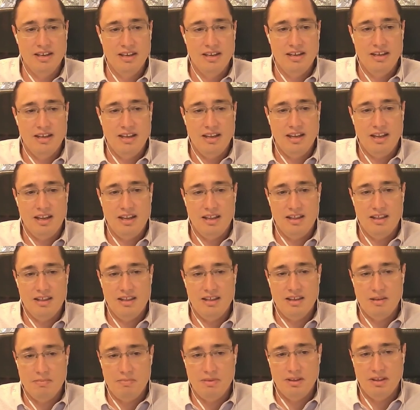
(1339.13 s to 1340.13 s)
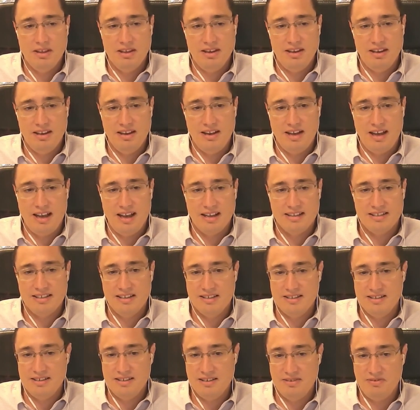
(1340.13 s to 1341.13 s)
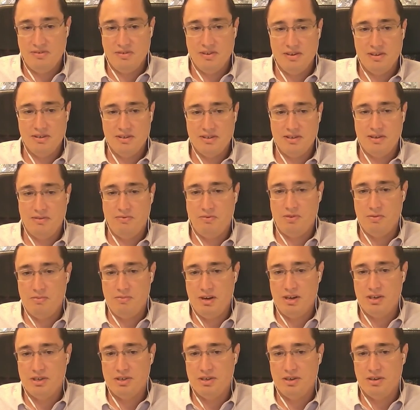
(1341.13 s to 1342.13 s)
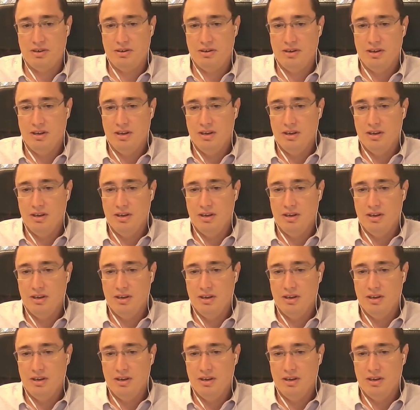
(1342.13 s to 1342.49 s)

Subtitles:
And the ability to access this information